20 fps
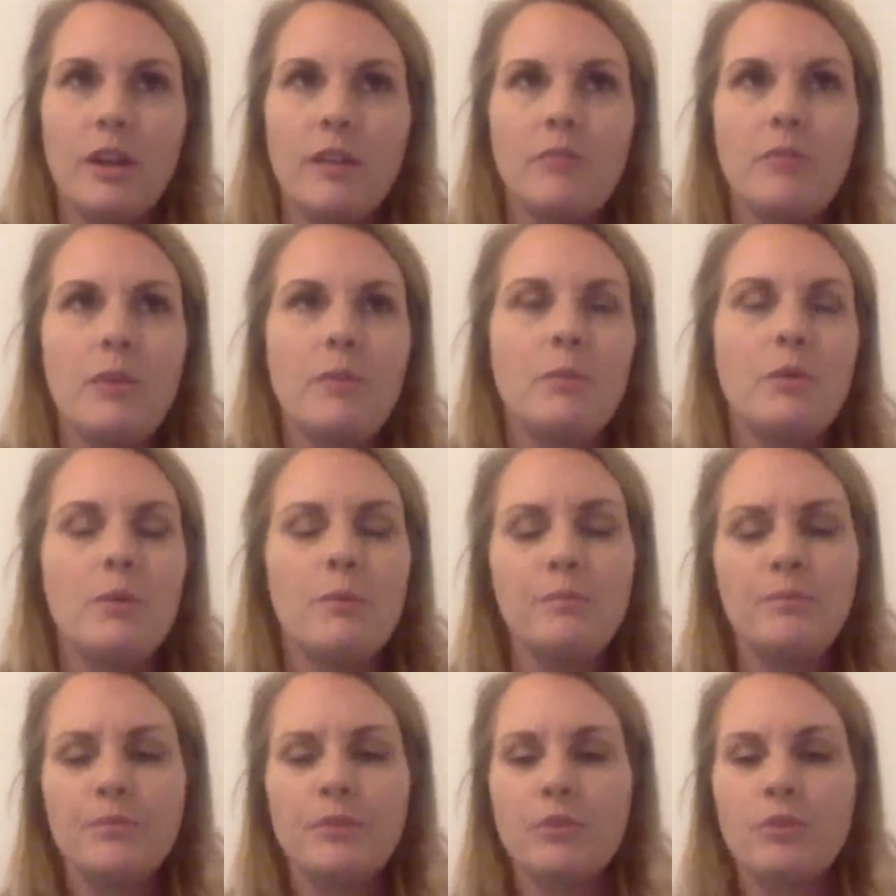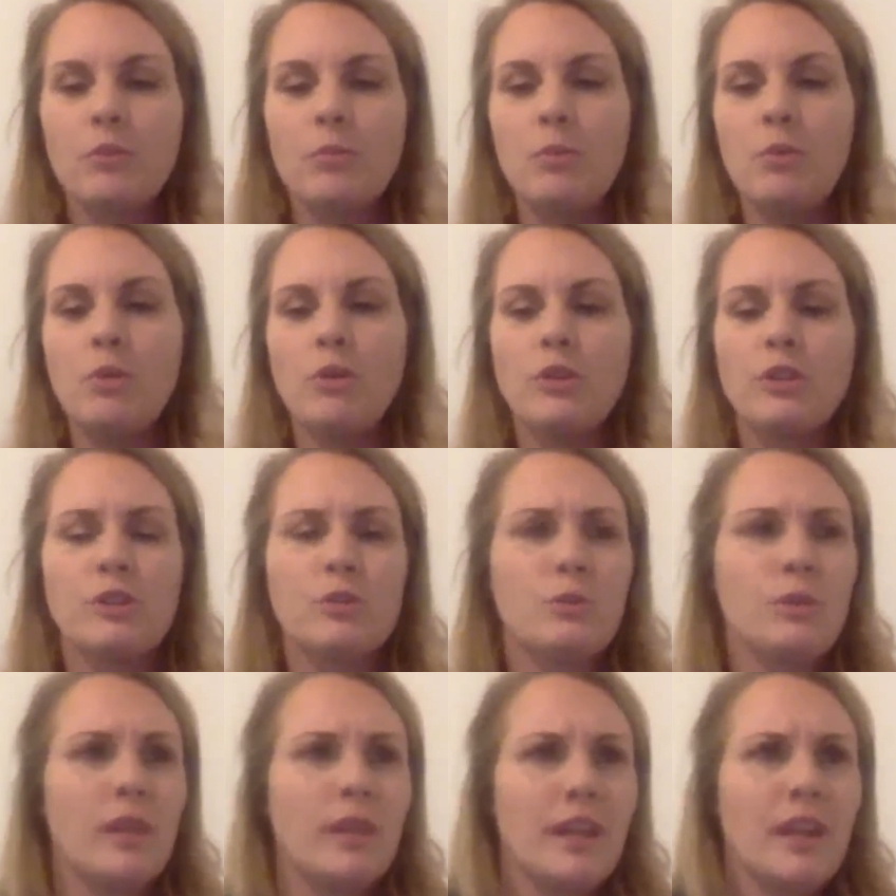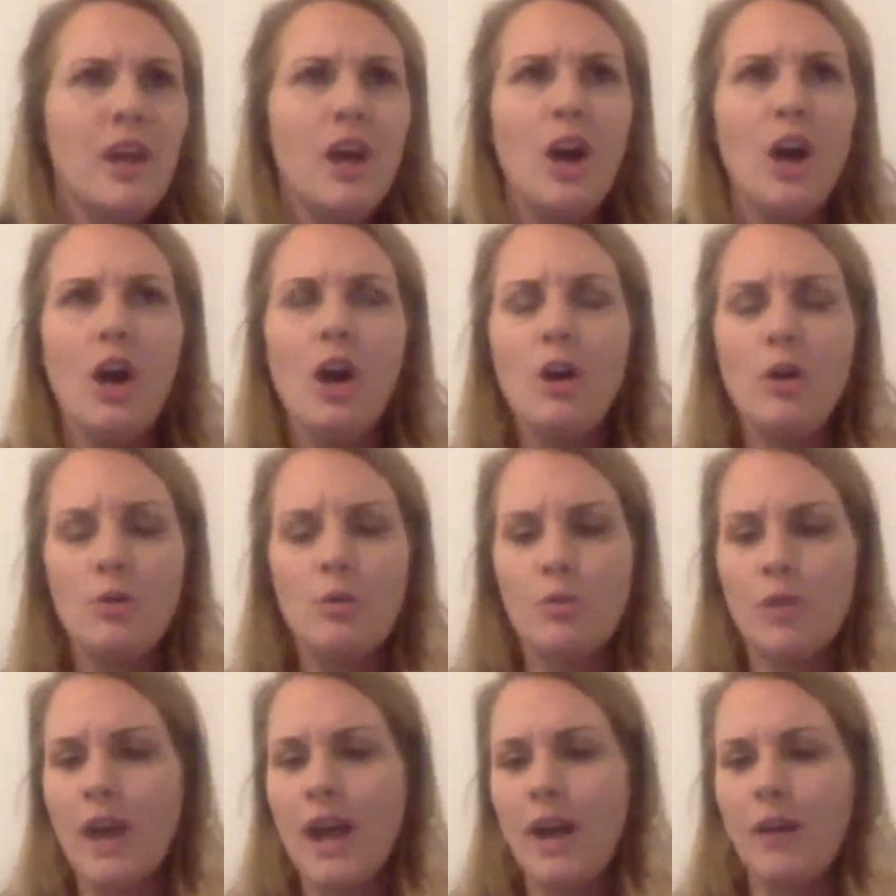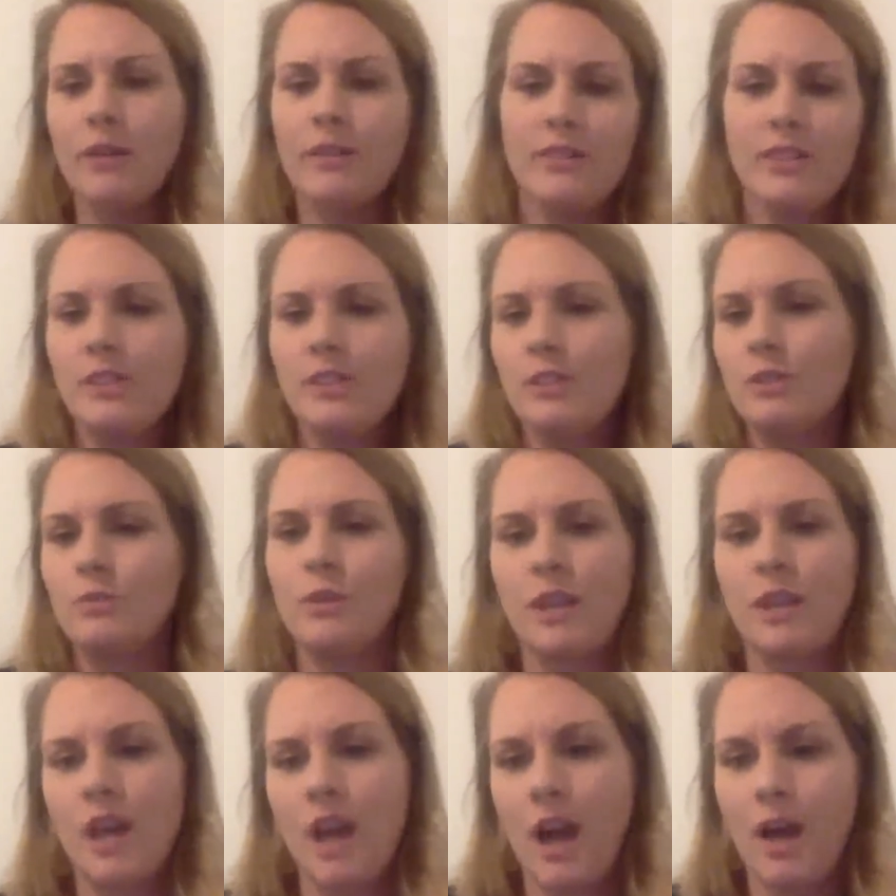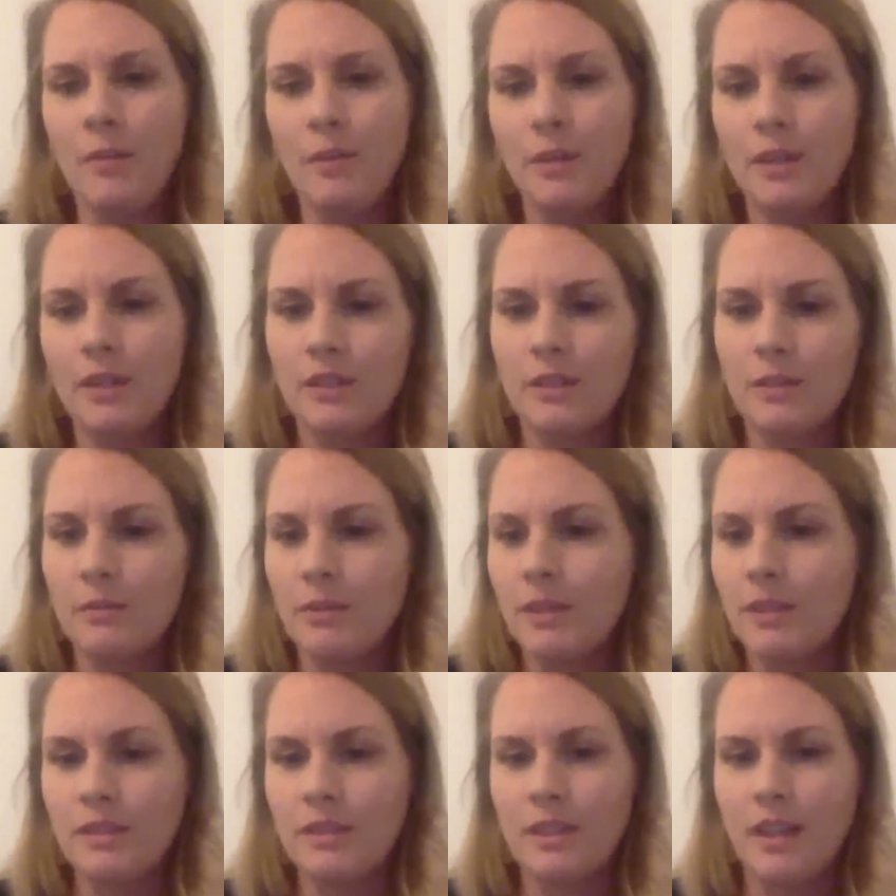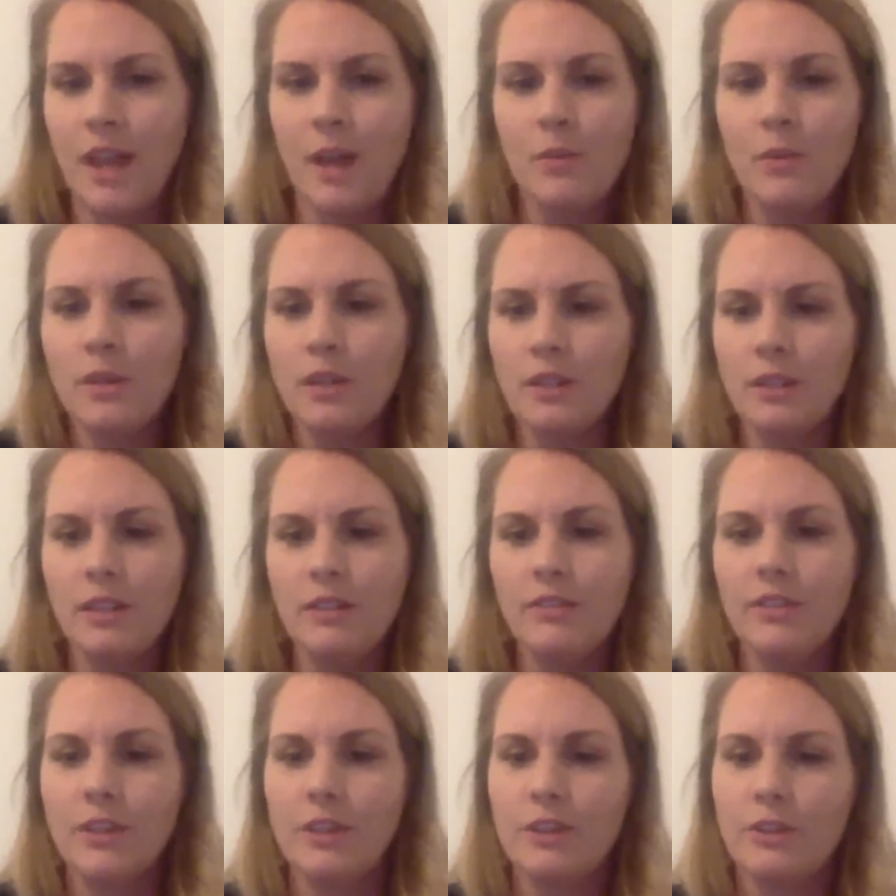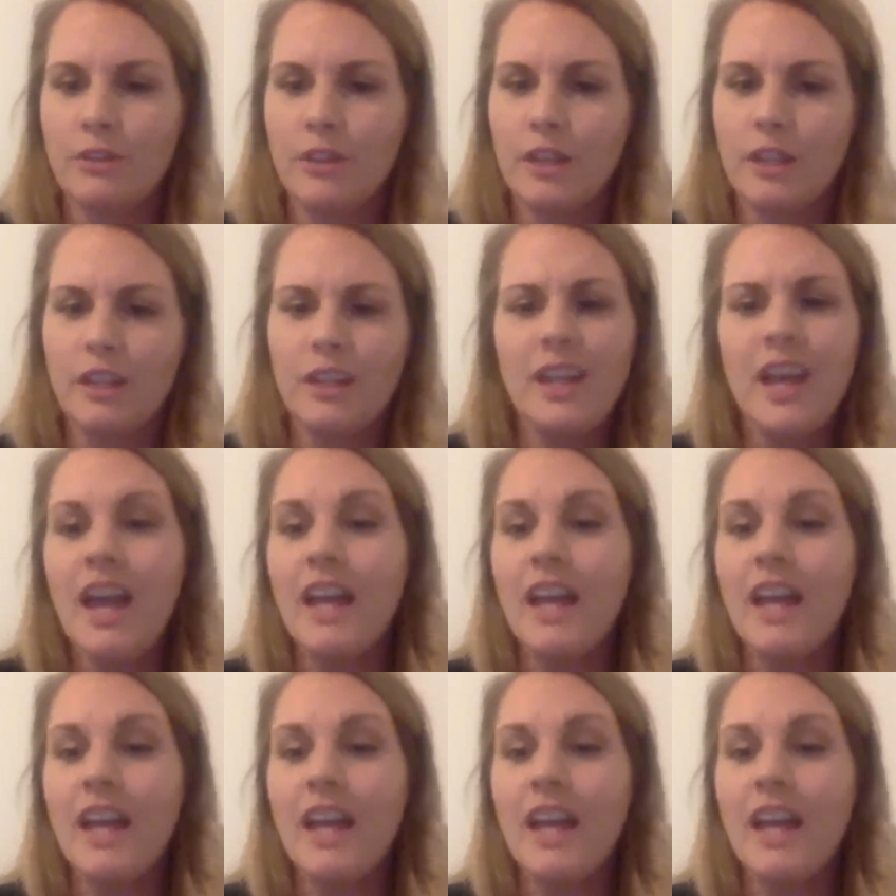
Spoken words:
I remember reporters were like, "Oh, wow, if this is what communism is, then I want to live under it."